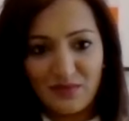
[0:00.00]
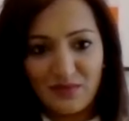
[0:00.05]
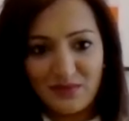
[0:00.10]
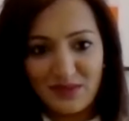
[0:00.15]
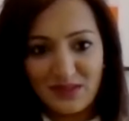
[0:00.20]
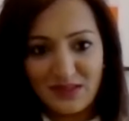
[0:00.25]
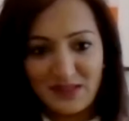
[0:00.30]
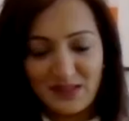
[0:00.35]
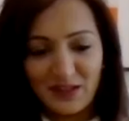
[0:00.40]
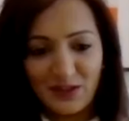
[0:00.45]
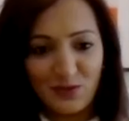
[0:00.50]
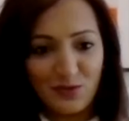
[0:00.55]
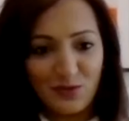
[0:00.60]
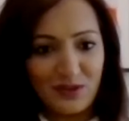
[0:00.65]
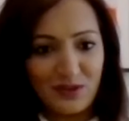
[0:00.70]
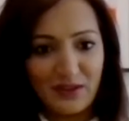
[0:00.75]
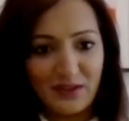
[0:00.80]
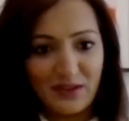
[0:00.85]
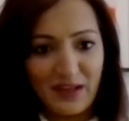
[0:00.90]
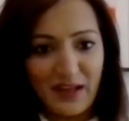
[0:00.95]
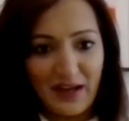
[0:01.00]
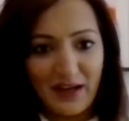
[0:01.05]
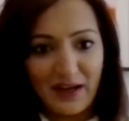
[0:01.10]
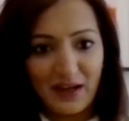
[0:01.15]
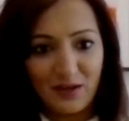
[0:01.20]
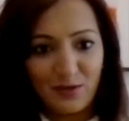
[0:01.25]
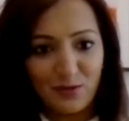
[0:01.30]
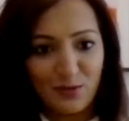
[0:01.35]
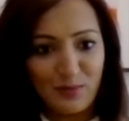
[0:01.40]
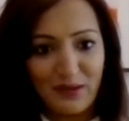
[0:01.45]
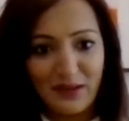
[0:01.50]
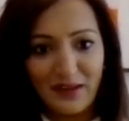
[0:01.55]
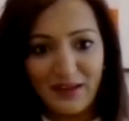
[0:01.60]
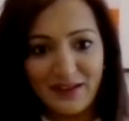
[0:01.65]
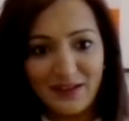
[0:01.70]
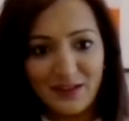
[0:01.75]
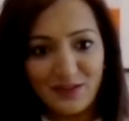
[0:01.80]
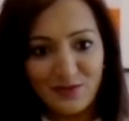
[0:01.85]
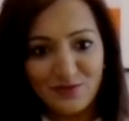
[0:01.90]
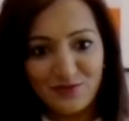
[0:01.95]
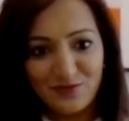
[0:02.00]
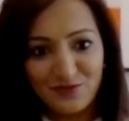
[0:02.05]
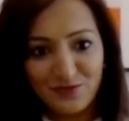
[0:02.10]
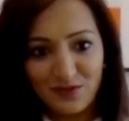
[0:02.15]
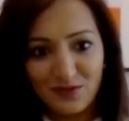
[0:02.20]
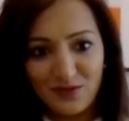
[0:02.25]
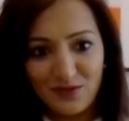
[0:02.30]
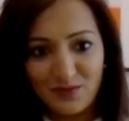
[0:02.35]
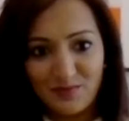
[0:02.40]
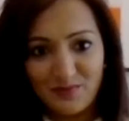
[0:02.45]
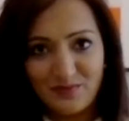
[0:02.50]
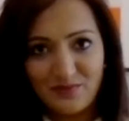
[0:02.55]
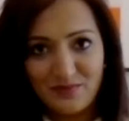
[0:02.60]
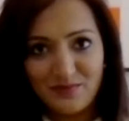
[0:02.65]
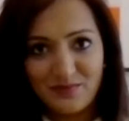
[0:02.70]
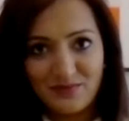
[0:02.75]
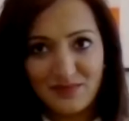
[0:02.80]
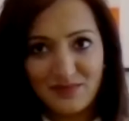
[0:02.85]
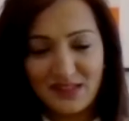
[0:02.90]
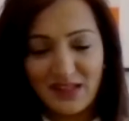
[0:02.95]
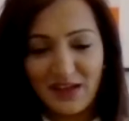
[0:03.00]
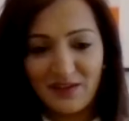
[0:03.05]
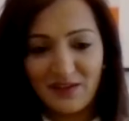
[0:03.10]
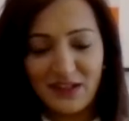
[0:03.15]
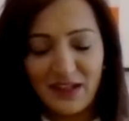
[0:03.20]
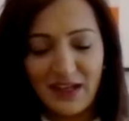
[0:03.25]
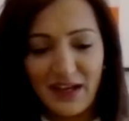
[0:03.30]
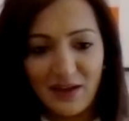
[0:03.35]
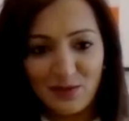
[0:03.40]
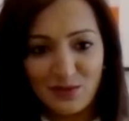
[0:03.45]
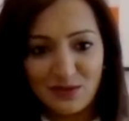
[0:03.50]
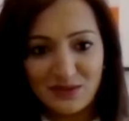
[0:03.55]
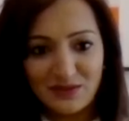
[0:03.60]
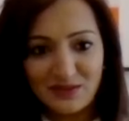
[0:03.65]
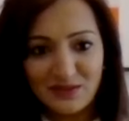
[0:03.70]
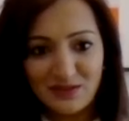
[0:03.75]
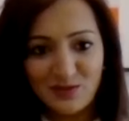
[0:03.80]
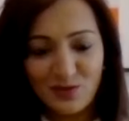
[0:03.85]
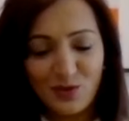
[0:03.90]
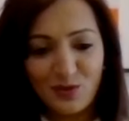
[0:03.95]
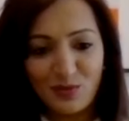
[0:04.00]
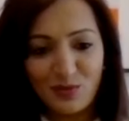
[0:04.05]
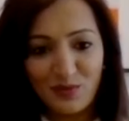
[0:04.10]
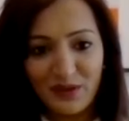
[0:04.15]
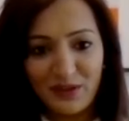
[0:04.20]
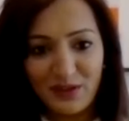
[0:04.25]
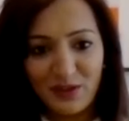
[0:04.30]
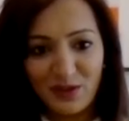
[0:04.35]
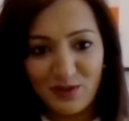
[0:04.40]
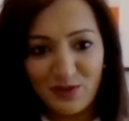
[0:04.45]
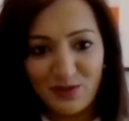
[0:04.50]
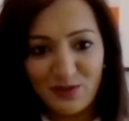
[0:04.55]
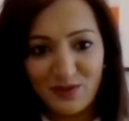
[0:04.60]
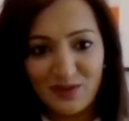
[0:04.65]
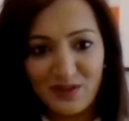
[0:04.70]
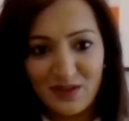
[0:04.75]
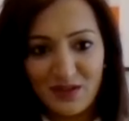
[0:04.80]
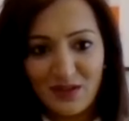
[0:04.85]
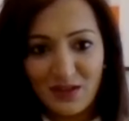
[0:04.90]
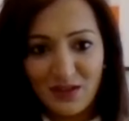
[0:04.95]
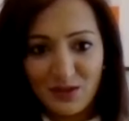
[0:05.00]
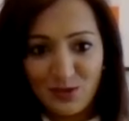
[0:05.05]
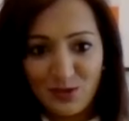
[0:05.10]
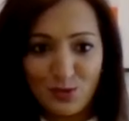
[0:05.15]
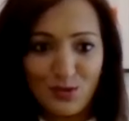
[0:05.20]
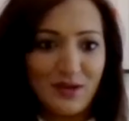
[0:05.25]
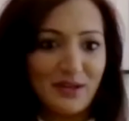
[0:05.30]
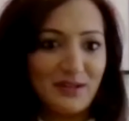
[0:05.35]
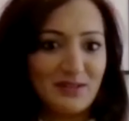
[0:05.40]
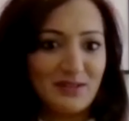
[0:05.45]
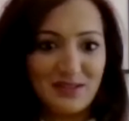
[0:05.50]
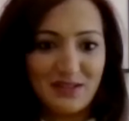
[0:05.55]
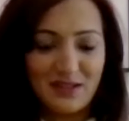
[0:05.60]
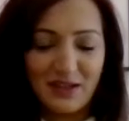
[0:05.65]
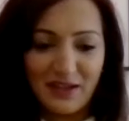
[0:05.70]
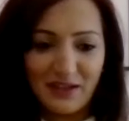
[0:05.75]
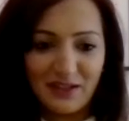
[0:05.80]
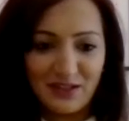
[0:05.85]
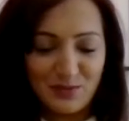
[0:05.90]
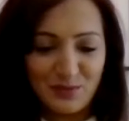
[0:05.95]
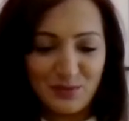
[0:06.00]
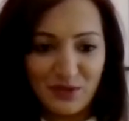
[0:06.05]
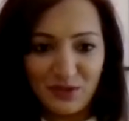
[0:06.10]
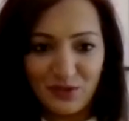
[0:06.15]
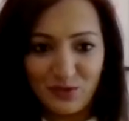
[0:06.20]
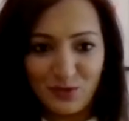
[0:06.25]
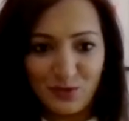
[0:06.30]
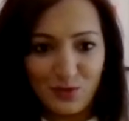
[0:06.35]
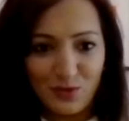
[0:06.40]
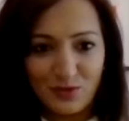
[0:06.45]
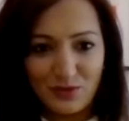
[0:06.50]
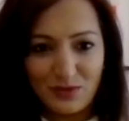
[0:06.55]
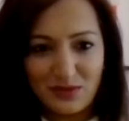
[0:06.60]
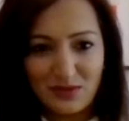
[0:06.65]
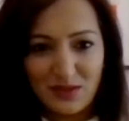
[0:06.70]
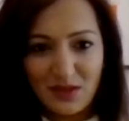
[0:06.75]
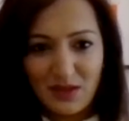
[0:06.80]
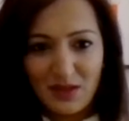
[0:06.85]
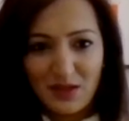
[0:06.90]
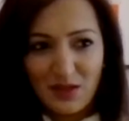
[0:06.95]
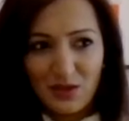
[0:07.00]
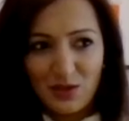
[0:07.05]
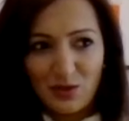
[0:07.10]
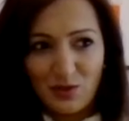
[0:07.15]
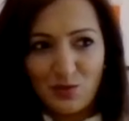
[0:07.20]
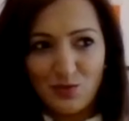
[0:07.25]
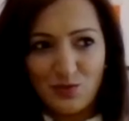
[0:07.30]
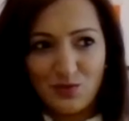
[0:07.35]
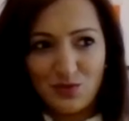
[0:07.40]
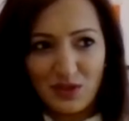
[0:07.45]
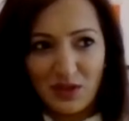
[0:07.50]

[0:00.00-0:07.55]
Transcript: Sitting on an airplane for 7 hours on my own, trying to collect my thoughts, it